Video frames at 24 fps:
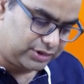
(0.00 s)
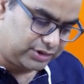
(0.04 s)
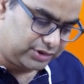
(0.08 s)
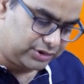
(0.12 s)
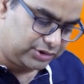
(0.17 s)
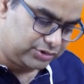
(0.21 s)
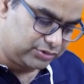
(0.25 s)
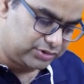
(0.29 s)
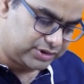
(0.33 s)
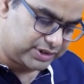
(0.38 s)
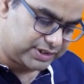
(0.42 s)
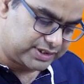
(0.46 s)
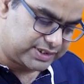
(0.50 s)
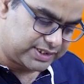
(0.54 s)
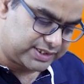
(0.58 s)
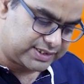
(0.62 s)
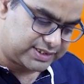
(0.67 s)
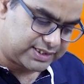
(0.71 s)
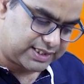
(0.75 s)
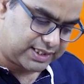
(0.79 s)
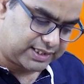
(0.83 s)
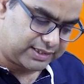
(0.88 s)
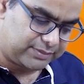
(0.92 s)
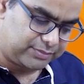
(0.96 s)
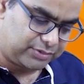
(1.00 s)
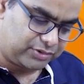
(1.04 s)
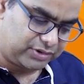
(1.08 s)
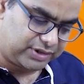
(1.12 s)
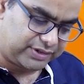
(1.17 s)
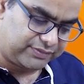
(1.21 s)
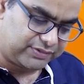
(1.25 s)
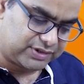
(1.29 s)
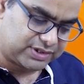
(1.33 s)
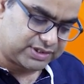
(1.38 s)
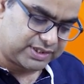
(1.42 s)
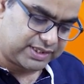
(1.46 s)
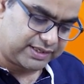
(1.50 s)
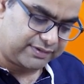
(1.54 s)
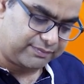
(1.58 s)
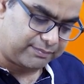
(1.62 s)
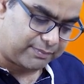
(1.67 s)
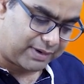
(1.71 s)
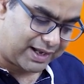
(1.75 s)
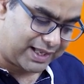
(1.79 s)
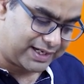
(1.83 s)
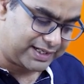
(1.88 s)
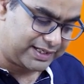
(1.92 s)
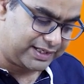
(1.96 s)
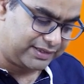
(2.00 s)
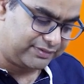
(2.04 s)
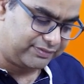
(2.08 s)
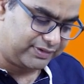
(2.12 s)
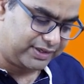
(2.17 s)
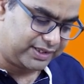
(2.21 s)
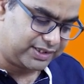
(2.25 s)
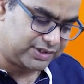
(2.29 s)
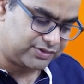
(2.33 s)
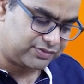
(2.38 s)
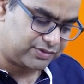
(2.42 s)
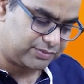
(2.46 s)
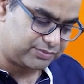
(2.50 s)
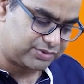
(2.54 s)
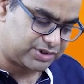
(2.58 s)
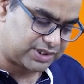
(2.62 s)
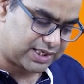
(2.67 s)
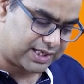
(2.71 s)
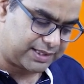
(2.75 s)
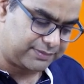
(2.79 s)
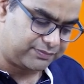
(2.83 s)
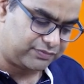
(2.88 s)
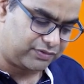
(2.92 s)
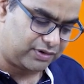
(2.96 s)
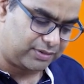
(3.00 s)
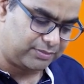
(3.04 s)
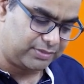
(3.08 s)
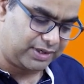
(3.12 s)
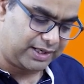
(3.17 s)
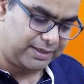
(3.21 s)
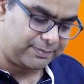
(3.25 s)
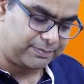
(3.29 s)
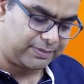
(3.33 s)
Using C star above, reverse derive market variance from Sharpe formula